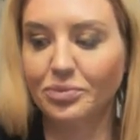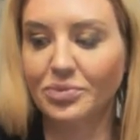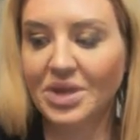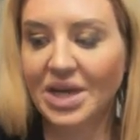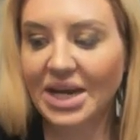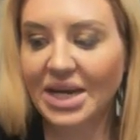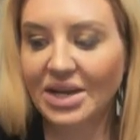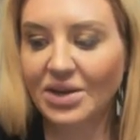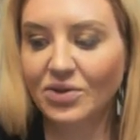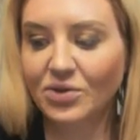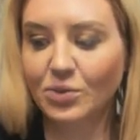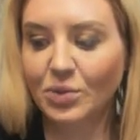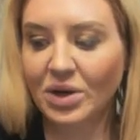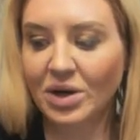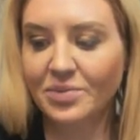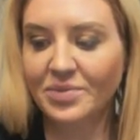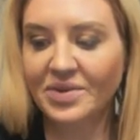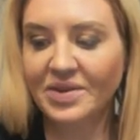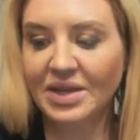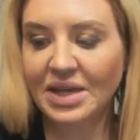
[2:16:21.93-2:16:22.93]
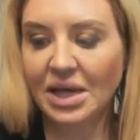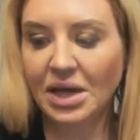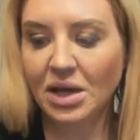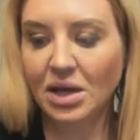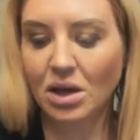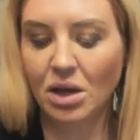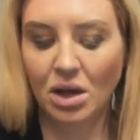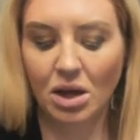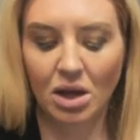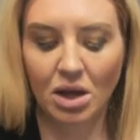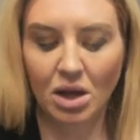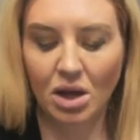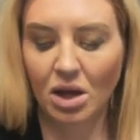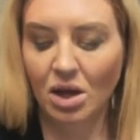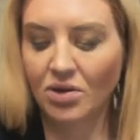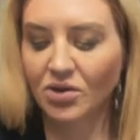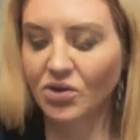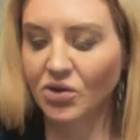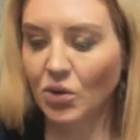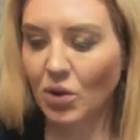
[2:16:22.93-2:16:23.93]
That is what I'm seeing.
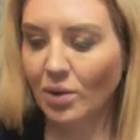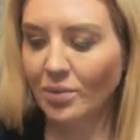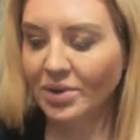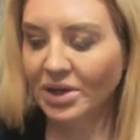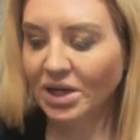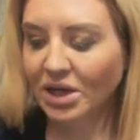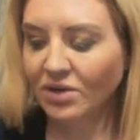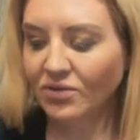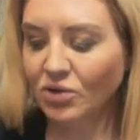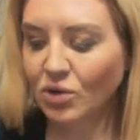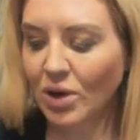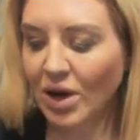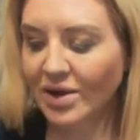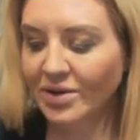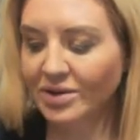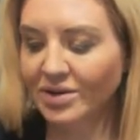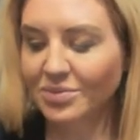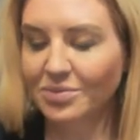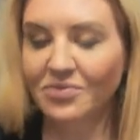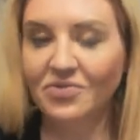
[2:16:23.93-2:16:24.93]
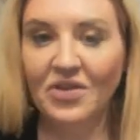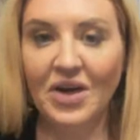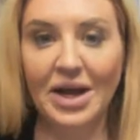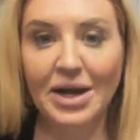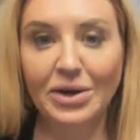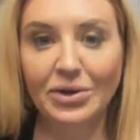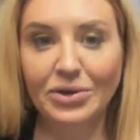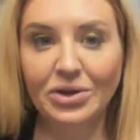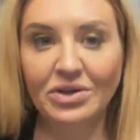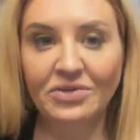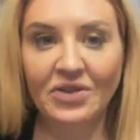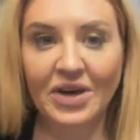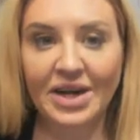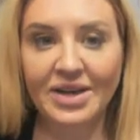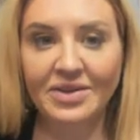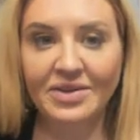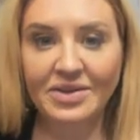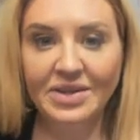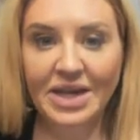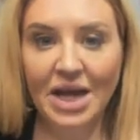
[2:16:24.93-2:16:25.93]
So I'm going to give you guys some final
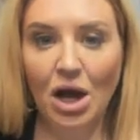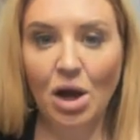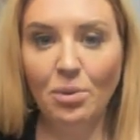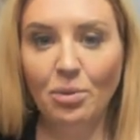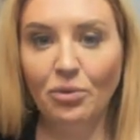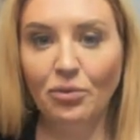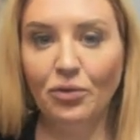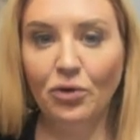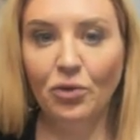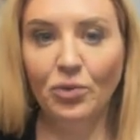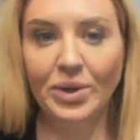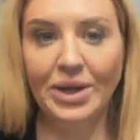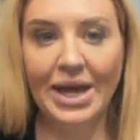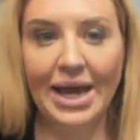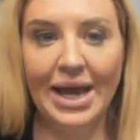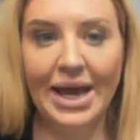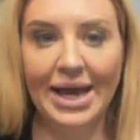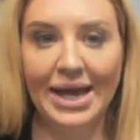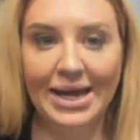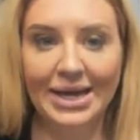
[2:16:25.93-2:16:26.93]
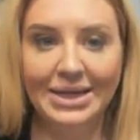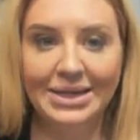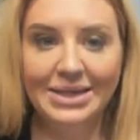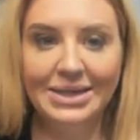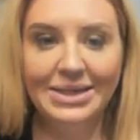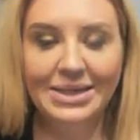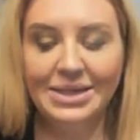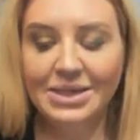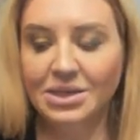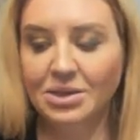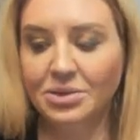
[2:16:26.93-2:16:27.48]
advice now before we end.